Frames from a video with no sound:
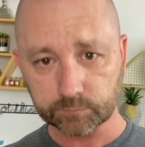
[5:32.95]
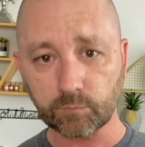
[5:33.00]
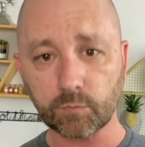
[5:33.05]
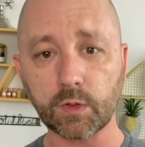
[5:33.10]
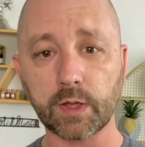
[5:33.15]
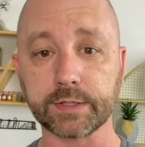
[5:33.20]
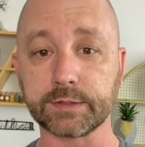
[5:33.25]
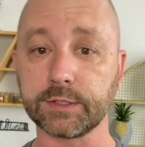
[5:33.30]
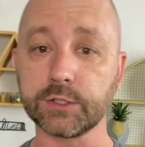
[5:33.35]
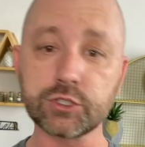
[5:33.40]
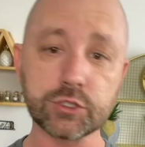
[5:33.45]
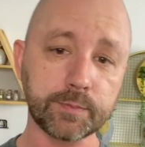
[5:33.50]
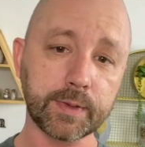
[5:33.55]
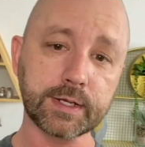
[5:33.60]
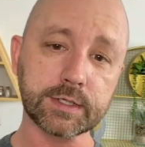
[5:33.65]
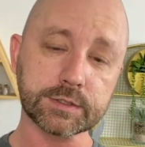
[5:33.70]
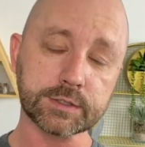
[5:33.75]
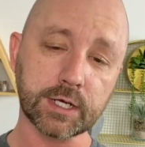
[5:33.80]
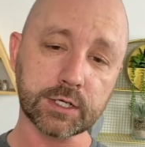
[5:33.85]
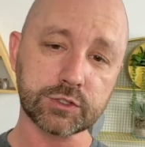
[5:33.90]
Like, did you make a
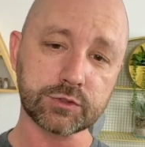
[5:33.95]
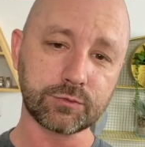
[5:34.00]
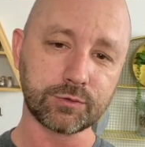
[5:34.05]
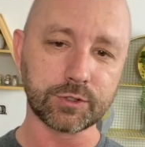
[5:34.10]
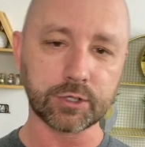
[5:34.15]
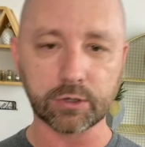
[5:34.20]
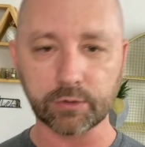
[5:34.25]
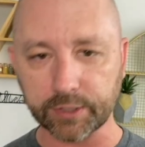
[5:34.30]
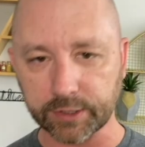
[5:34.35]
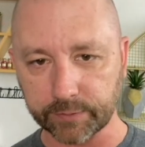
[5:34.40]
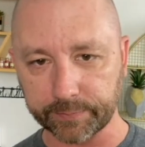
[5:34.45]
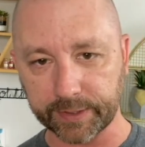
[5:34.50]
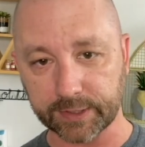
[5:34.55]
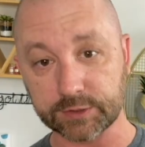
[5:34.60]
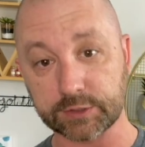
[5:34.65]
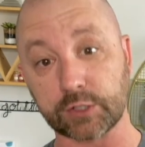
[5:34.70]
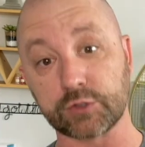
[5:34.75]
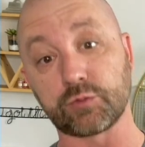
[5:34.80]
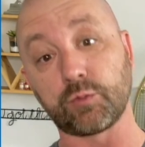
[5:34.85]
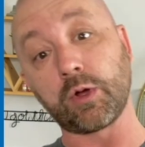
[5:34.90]
schedule? No, I didn't make a
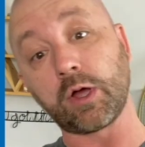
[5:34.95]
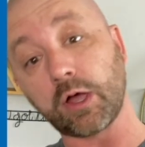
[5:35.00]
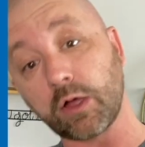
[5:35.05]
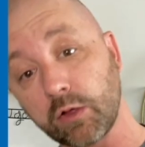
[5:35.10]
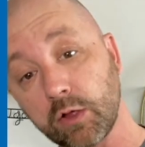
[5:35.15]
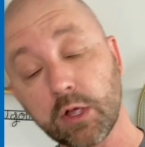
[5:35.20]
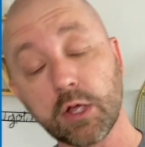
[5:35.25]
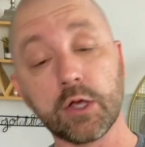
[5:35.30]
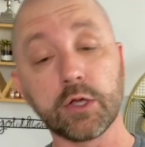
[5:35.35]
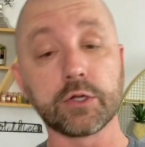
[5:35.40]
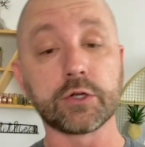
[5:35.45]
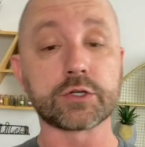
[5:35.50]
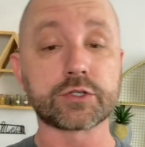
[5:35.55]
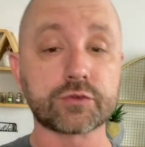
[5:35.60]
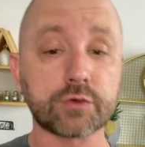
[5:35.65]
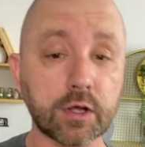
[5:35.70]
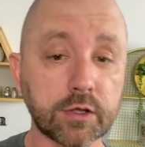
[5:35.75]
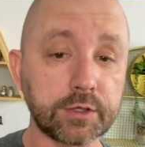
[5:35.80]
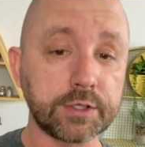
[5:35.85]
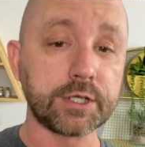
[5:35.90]
schedule. Well, you're
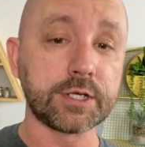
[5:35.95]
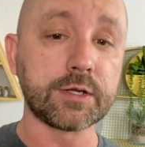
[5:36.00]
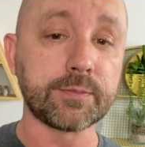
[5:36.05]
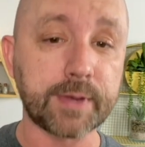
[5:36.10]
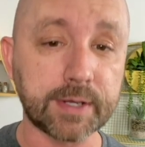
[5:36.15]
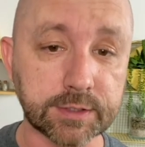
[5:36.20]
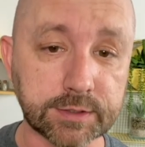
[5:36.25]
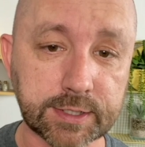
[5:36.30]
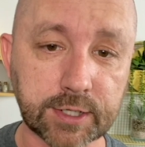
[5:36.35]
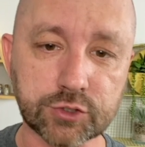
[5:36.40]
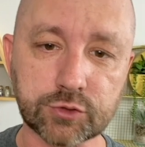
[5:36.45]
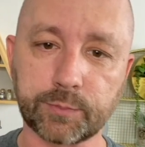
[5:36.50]
struggling, you didn't make a schedule.